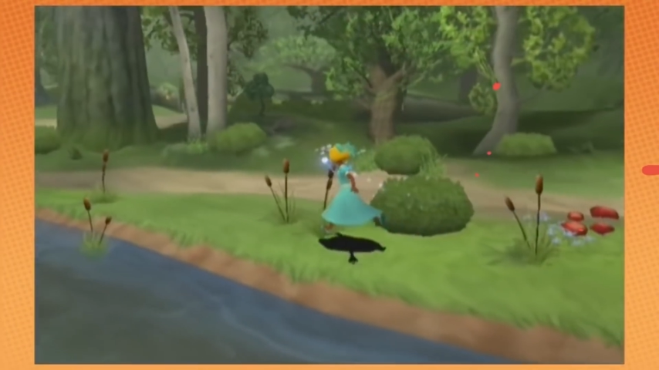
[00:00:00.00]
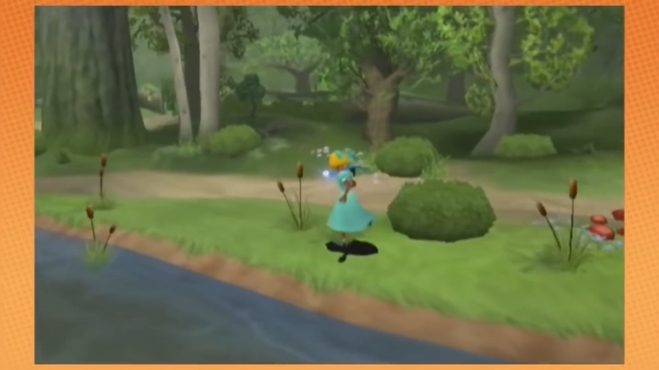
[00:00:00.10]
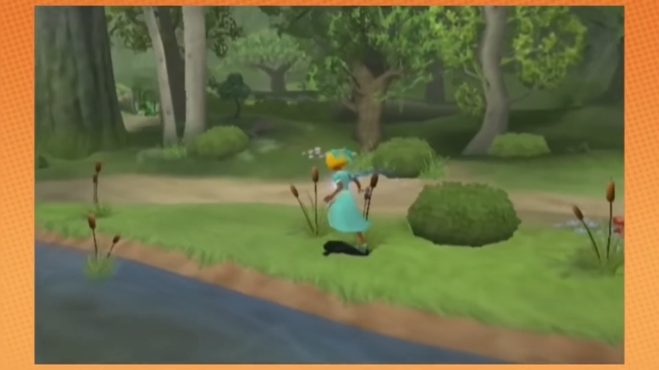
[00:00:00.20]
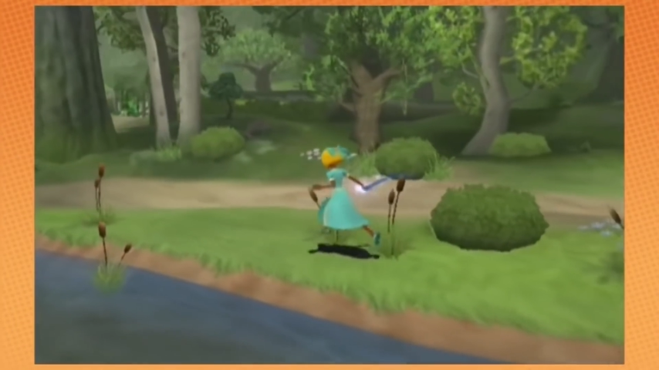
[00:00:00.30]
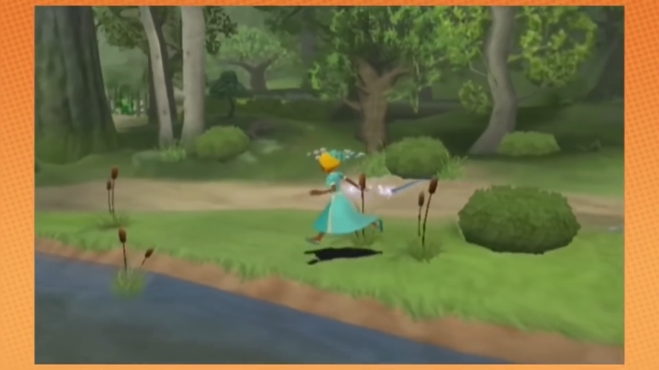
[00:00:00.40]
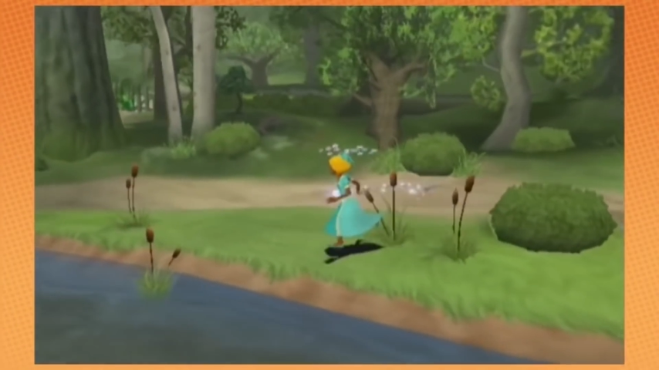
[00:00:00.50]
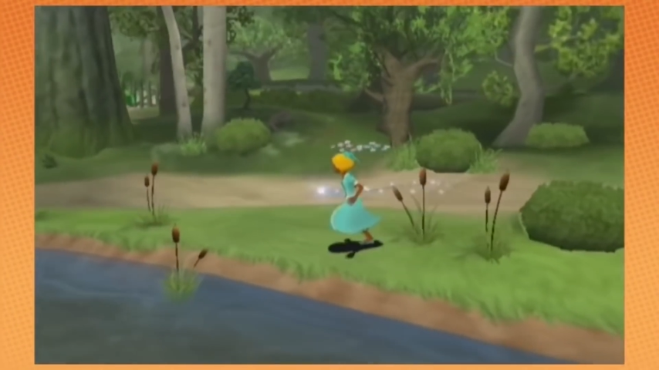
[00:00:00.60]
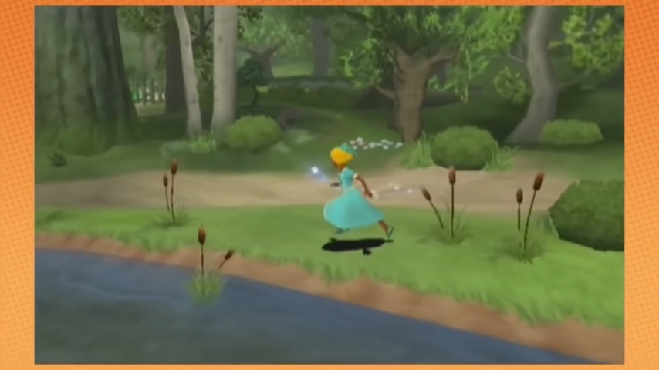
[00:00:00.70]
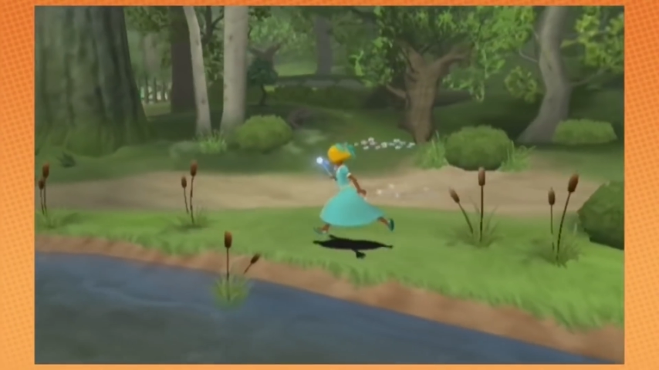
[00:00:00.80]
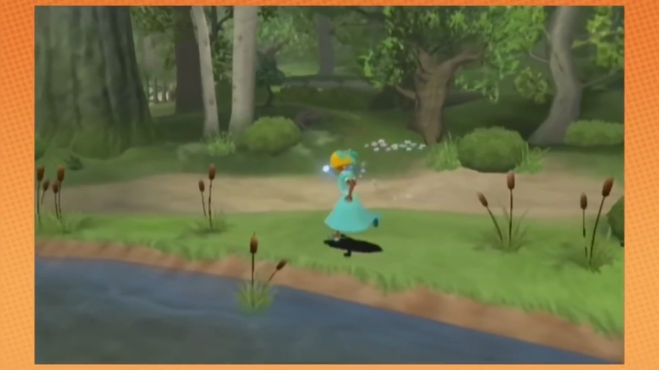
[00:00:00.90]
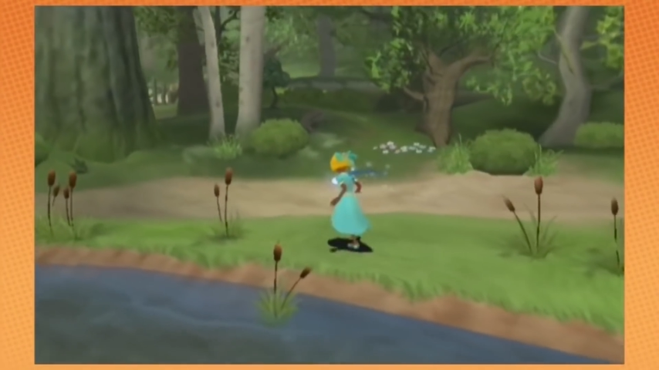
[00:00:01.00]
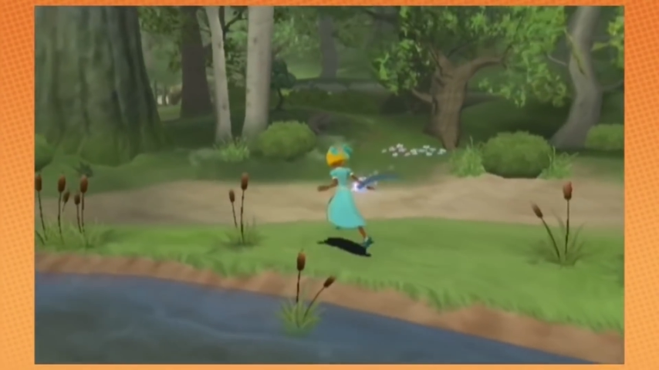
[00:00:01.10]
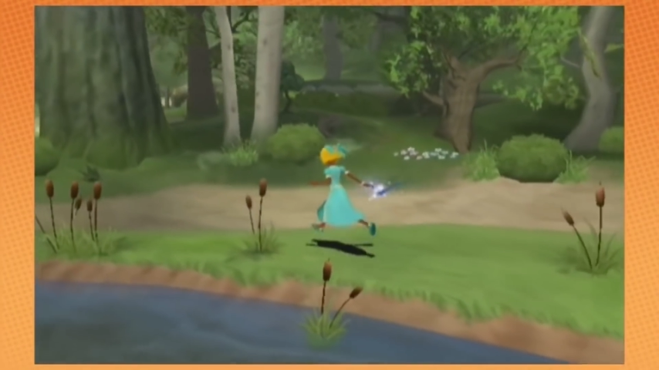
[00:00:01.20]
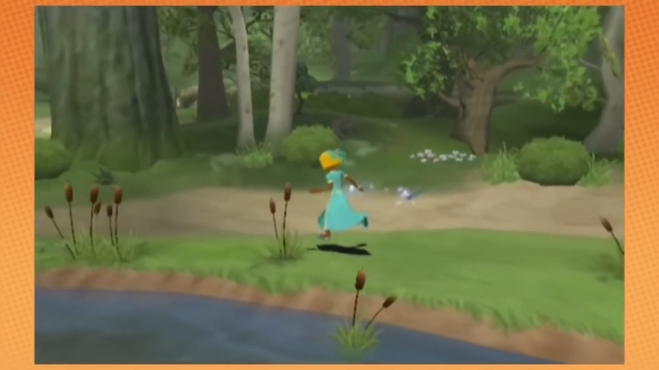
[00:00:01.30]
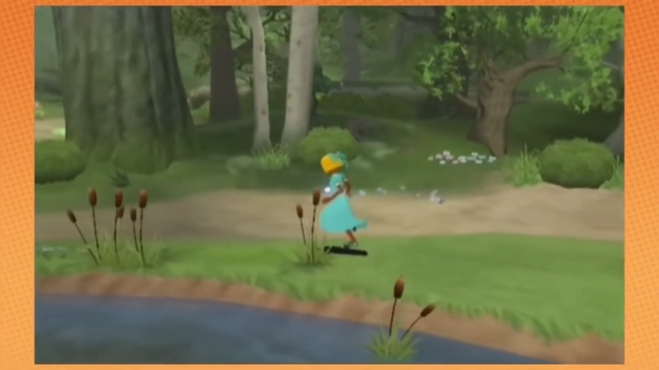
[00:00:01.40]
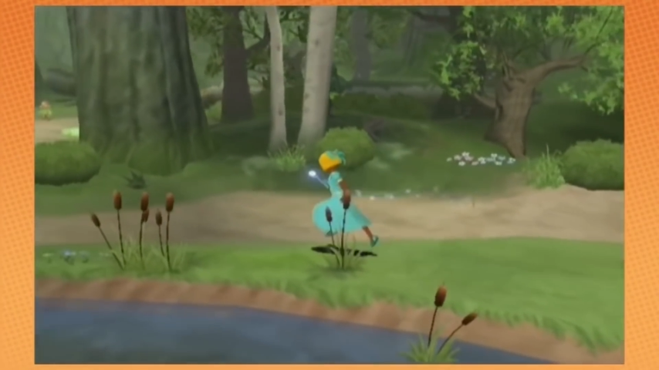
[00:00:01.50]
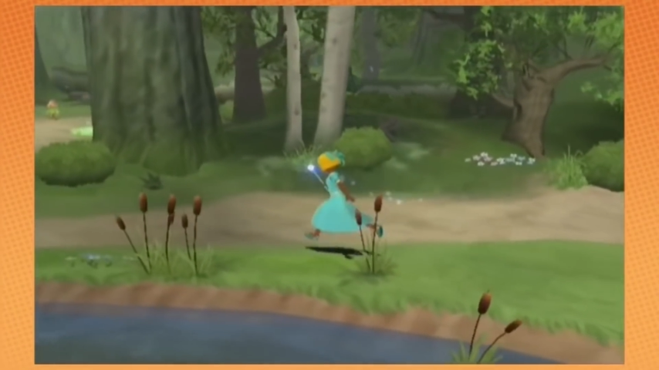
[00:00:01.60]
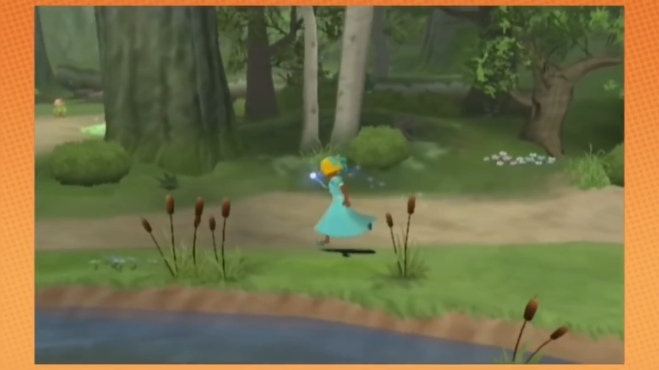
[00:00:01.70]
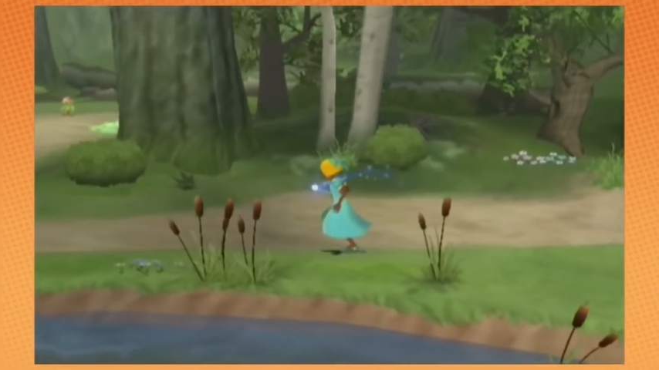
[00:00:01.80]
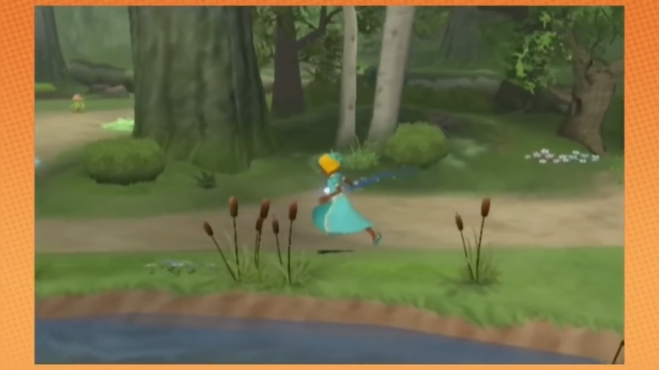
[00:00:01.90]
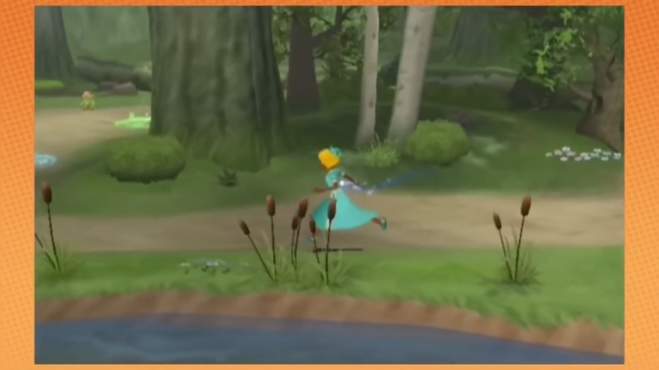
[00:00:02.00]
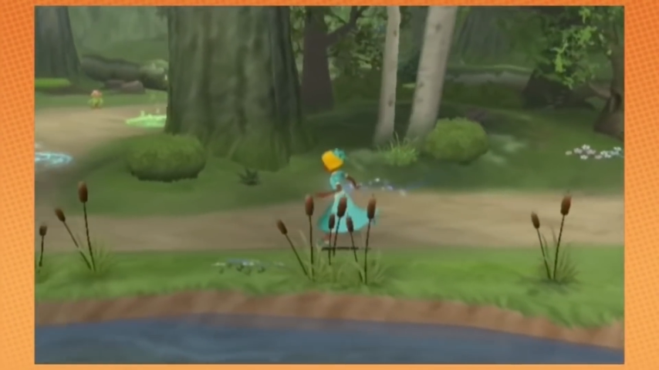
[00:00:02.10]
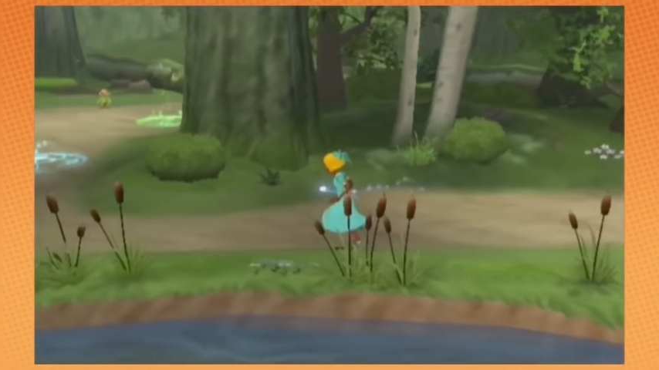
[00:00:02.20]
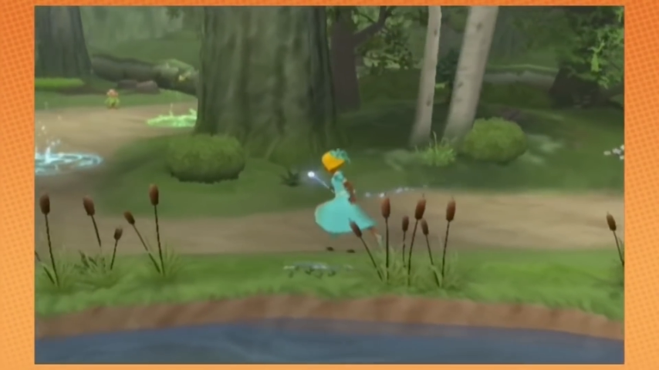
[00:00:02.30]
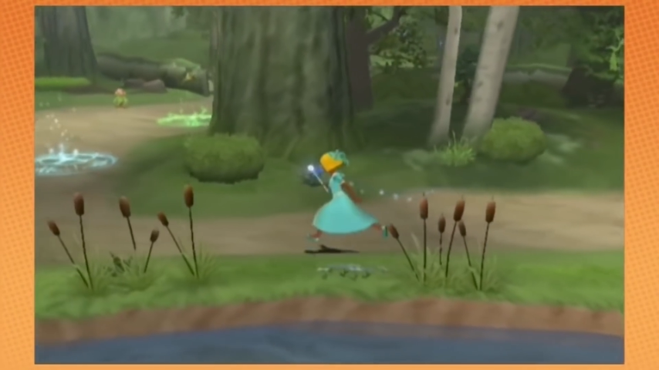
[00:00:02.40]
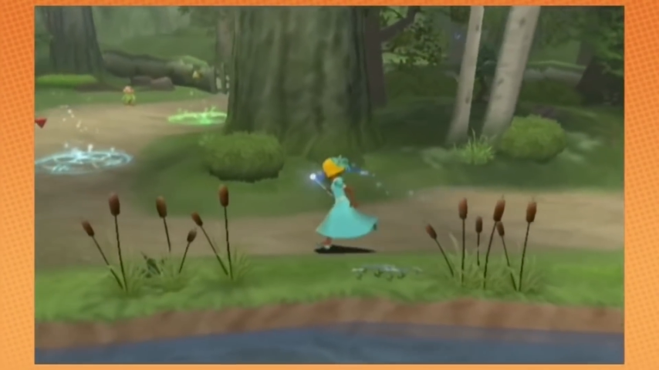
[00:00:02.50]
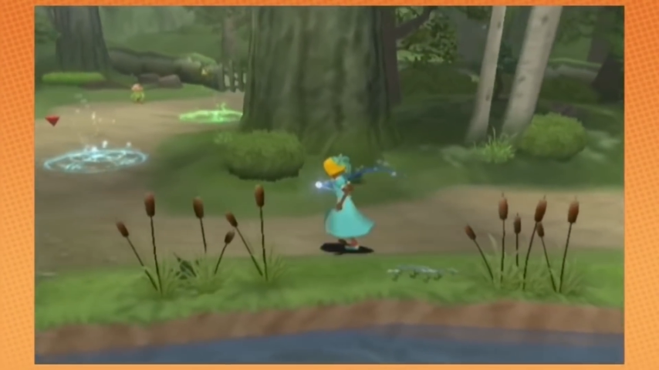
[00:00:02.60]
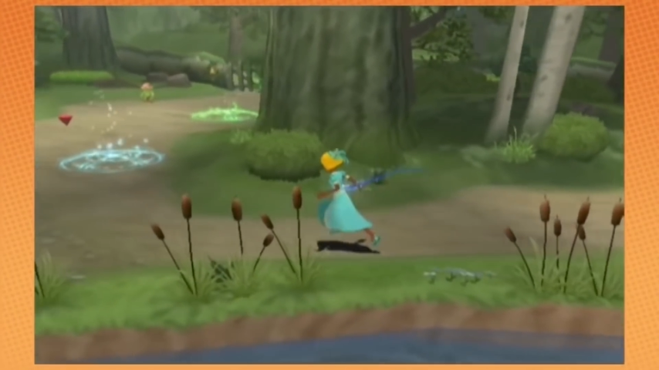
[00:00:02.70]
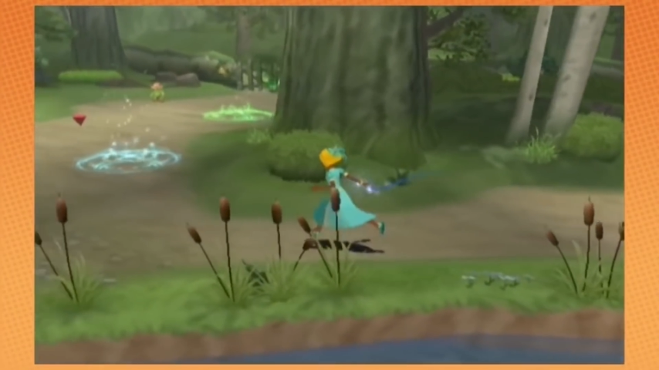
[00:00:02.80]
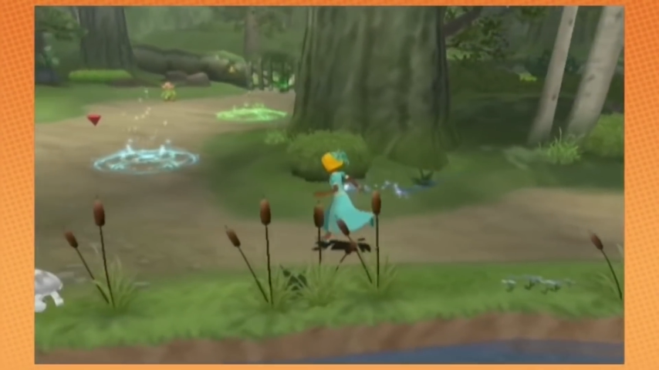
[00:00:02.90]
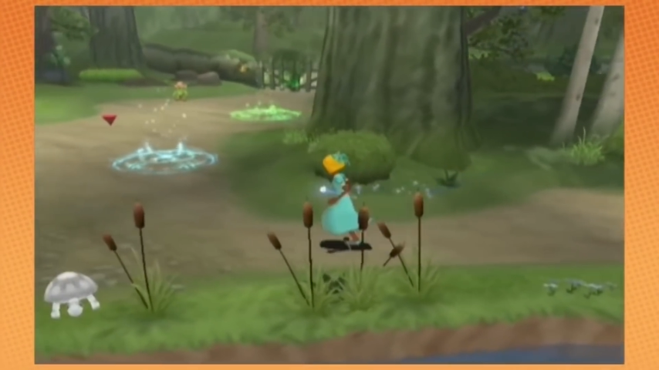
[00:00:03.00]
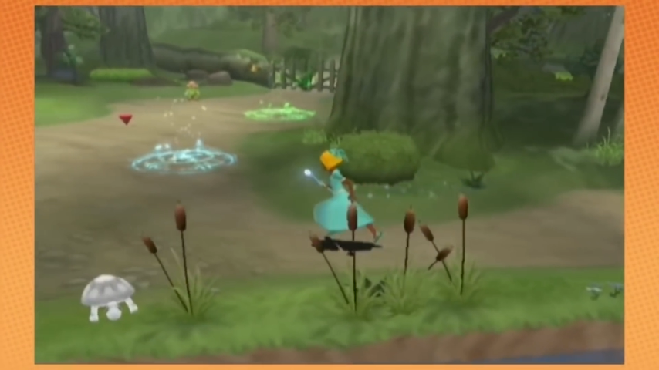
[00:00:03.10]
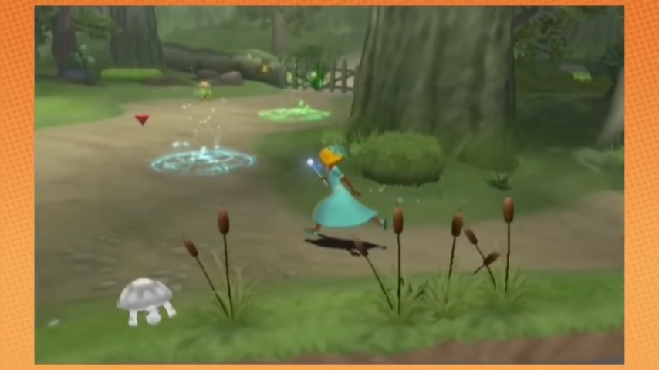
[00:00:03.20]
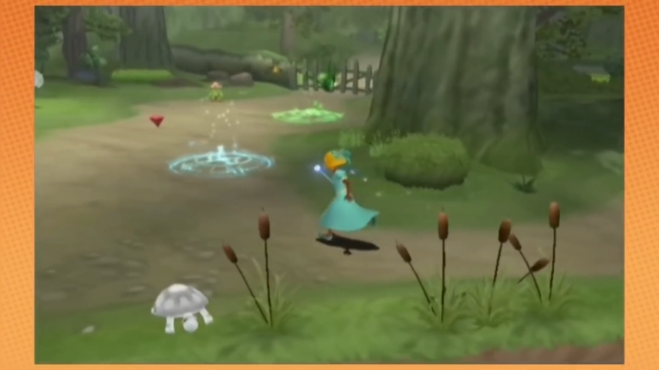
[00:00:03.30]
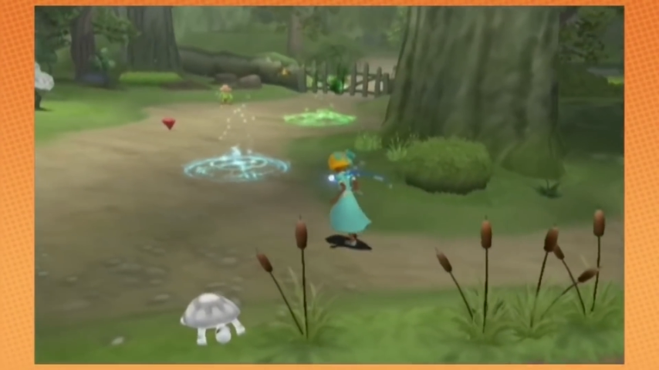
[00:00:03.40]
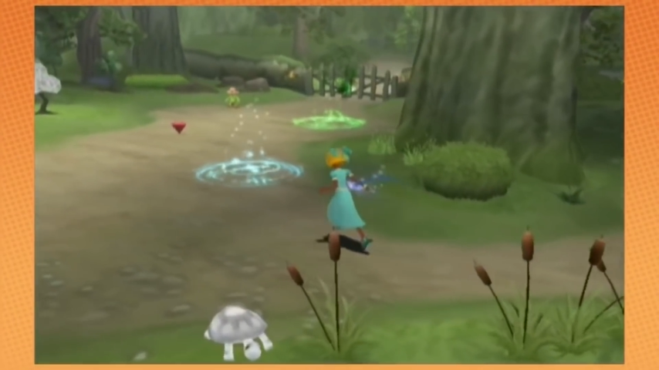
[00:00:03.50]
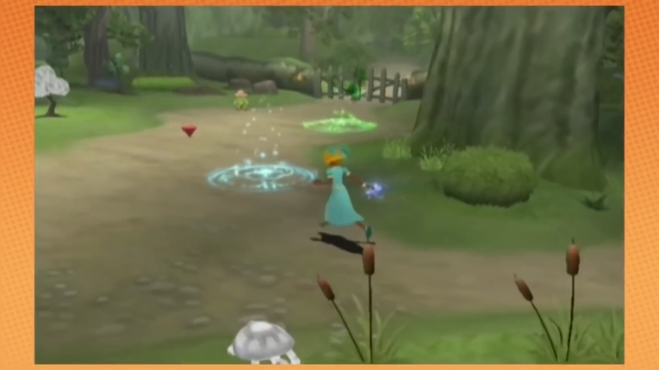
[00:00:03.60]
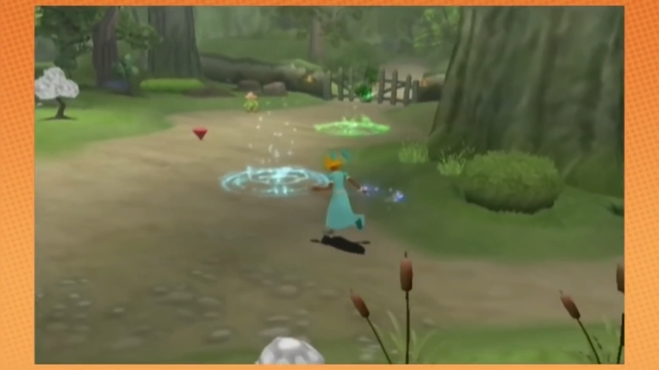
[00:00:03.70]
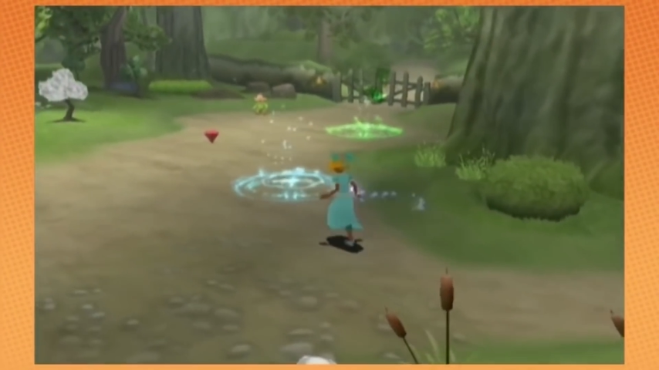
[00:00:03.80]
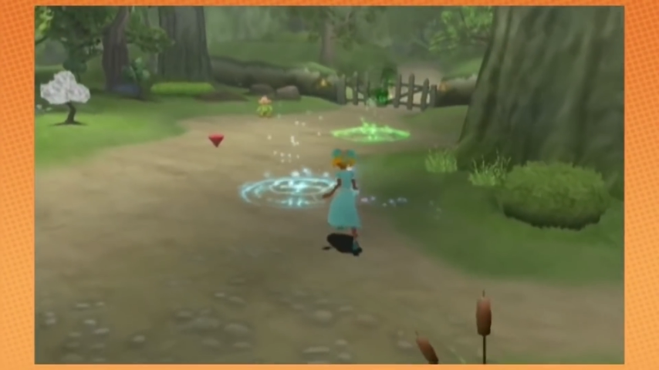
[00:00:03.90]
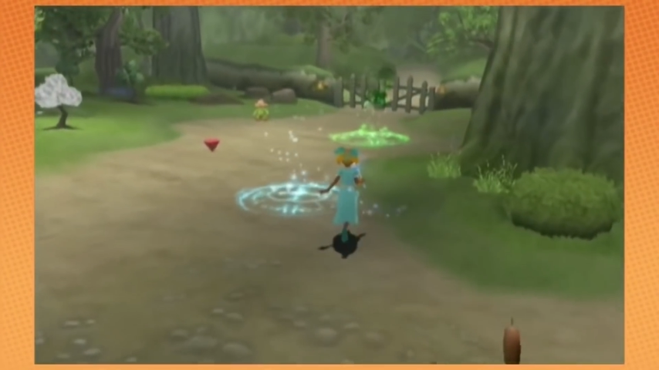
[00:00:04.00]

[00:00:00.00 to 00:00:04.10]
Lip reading: (no speaker visible)